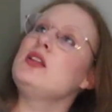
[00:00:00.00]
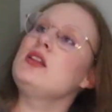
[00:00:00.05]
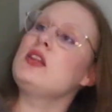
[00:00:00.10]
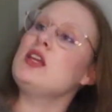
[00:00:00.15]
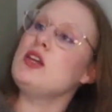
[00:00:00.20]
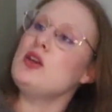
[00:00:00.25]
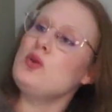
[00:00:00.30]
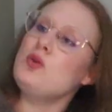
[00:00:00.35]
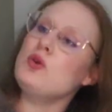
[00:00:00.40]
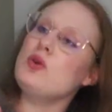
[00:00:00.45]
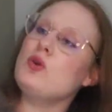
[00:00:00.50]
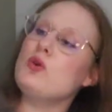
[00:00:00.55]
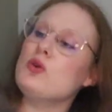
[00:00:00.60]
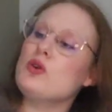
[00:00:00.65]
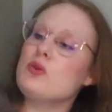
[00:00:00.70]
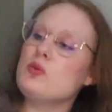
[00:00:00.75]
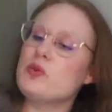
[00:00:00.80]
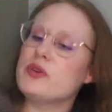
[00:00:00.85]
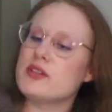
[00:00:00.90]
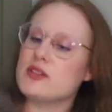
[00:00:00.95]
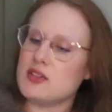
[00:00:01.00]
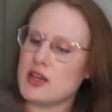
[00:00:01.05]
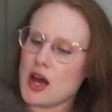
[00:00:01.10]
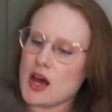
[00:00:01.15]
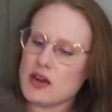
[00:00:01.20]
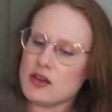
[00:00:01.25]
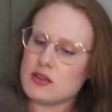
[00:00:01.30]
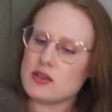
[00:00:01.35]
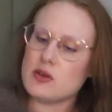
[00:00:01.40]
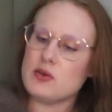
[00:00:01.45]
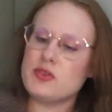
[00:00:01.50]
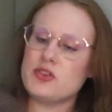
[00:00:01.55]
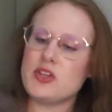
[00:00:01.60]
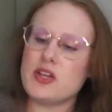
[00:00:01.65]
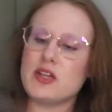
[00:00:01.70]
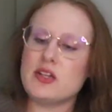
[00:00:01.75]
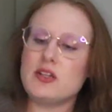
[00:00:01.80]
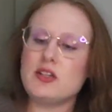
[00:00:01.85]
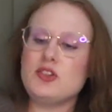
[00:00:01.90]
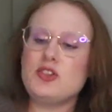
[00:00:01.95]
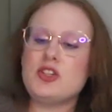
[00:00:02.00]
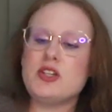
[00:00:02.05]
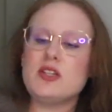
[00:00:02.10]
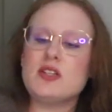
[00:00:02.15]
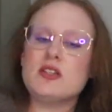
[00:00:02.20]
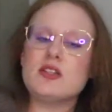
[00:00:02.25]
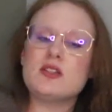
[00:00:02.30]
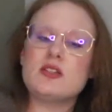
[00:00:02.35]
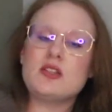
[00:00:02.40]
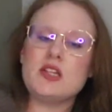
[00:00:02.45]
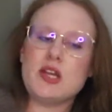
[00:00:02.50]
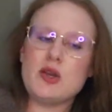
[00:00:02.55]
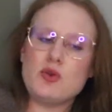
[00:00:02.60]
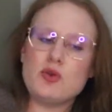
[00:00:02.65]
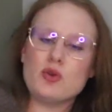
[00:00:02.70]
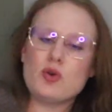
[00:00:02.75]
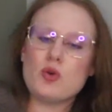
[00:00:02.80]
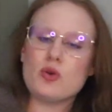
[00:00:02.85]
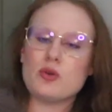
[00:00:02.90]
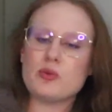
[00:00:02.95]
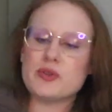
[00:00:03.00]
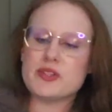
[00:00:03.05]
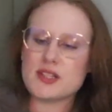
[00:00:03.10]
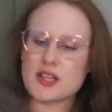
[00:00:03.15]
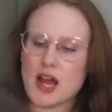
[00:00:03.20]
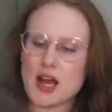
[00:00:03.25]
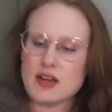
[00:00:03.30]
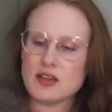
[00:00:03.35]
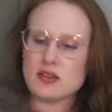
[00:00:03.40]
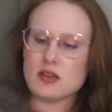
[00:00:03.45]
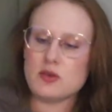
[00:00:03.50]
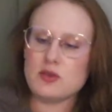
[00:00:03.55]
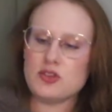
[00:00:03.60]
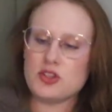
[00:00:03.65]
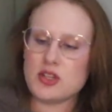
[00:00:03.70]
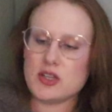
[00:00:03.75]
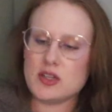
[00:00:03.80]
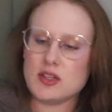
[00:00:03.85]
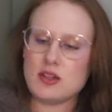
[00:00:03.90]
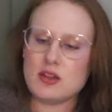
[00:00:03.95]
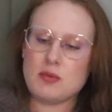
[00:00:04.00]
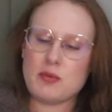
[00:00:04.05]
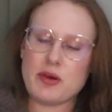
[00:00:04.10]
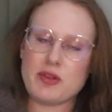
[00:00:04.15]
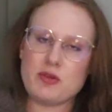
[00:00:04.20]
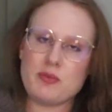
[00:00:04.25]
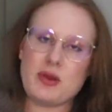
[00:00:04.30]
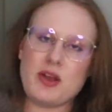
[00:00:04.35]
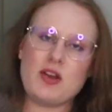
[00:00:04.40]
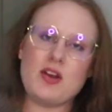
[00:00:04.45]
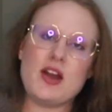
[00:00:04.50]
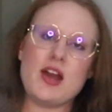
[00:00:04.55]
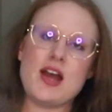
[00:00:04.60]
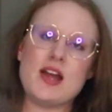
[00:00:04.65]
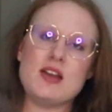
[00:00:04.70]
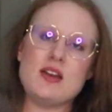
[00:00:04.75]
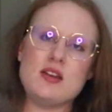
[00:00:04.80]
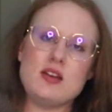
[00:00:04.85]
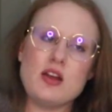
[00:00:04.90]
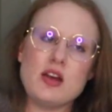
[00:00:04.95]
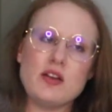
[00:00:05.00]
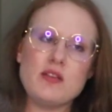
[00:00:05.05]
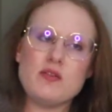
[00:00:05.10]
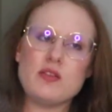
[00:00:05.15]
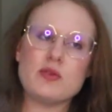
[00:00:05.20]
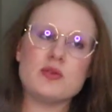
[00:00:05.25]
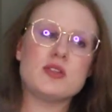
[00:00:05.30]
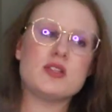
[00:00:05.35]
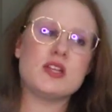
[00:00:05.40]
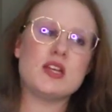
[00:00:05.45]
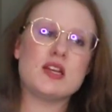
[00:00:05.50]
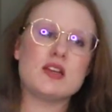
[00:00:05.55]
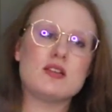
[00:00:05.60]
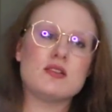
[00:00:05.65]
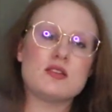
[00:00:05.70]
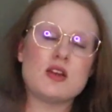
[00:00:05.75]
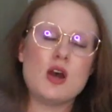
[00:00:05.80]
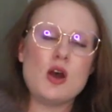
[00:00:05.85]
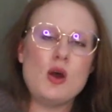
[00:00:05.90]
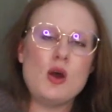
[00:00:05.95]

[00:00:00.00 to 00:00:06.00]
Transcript: the unicorn was not associated to Jesus, the unicorn was not associated to the Mother Mary, and none of those things